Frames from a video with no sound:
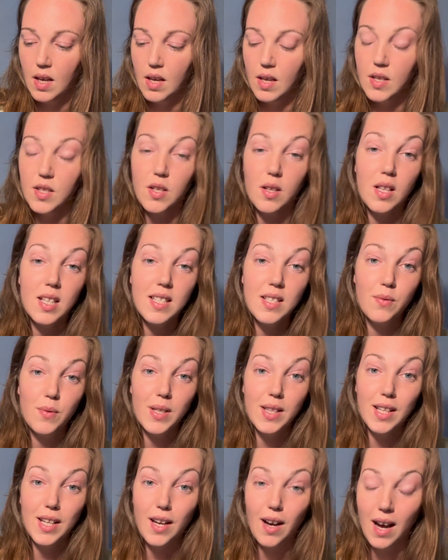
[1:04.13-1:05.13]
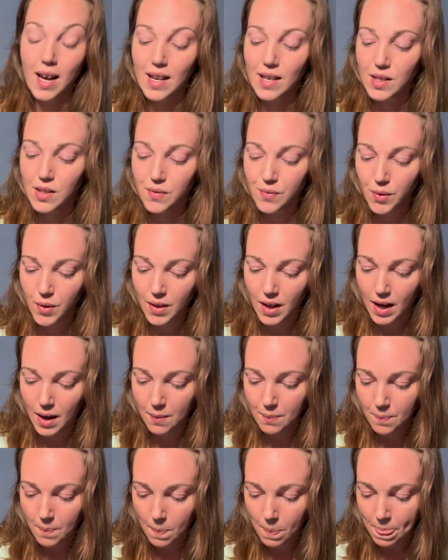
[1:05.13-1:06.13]
So let's read the guidance for
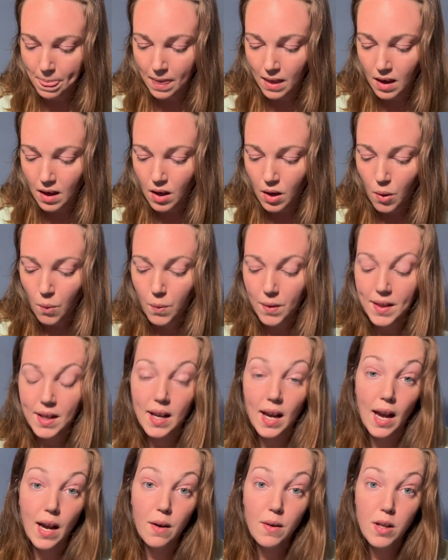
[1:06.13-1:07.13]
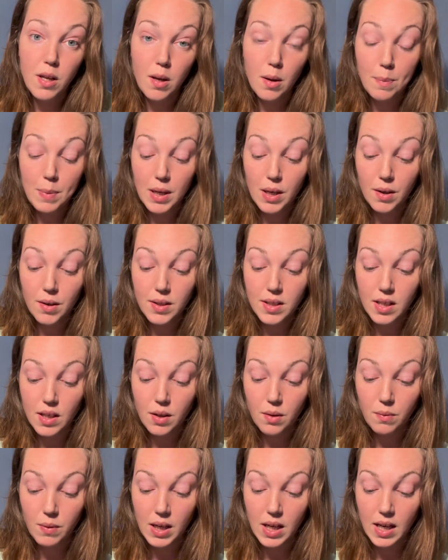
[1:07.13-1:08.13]
that. When the coyote appears in
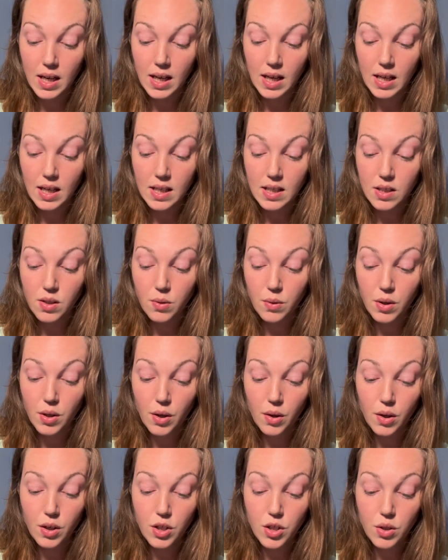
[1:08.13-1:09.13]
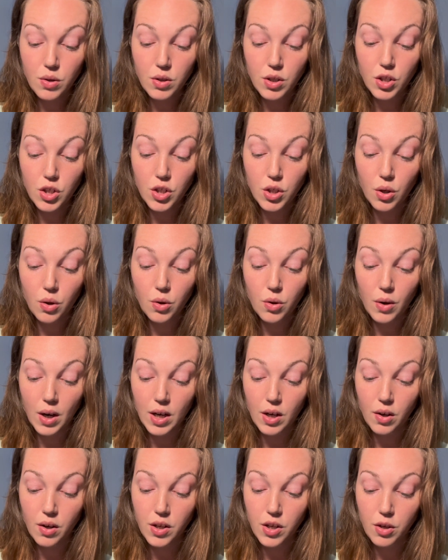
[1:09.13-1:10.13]
a reading, it is to encourage you to show
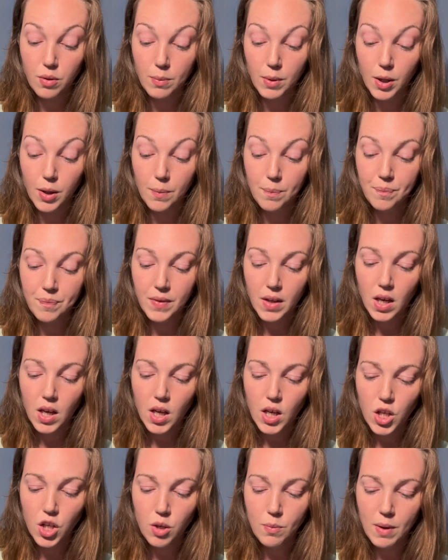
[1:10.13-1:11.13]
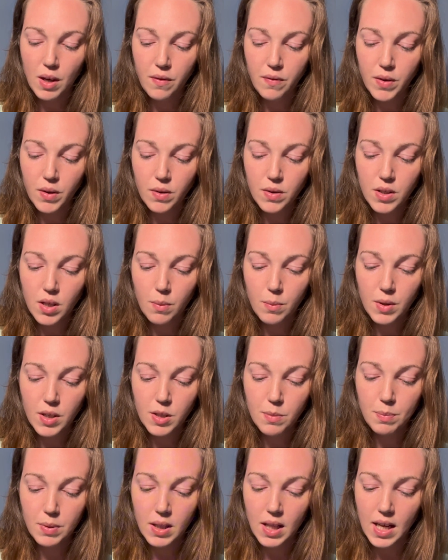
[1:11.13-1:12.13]
greater humor. You may feel someone is
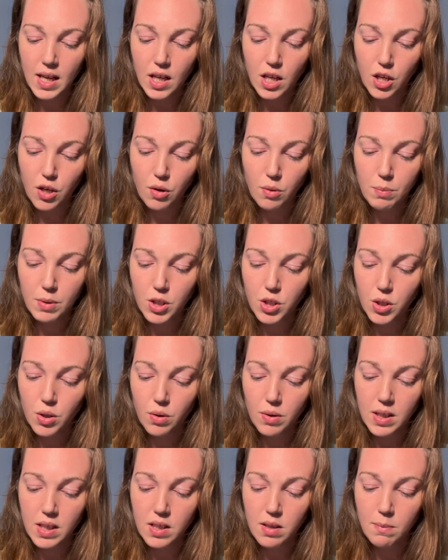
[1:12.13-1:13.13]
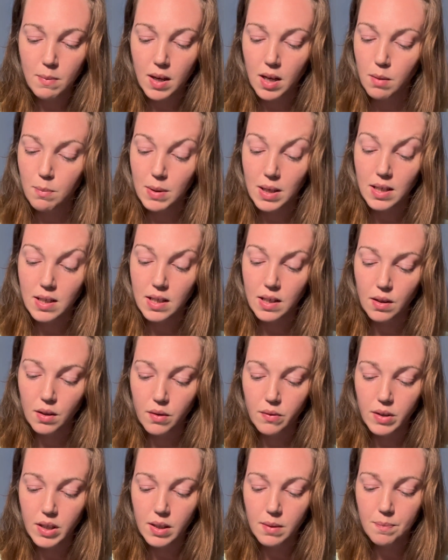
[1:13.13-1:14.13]
playing you, but you don't need to make a big deal
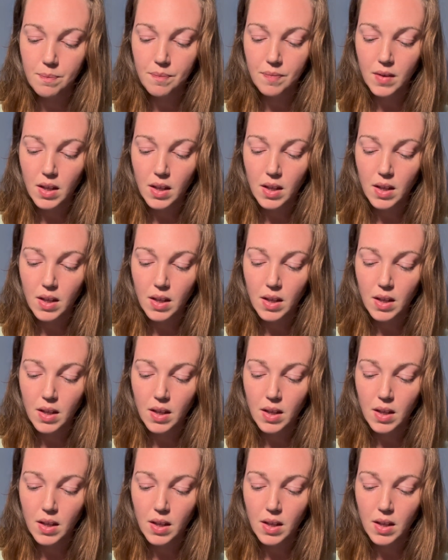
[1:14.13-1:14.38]
of it.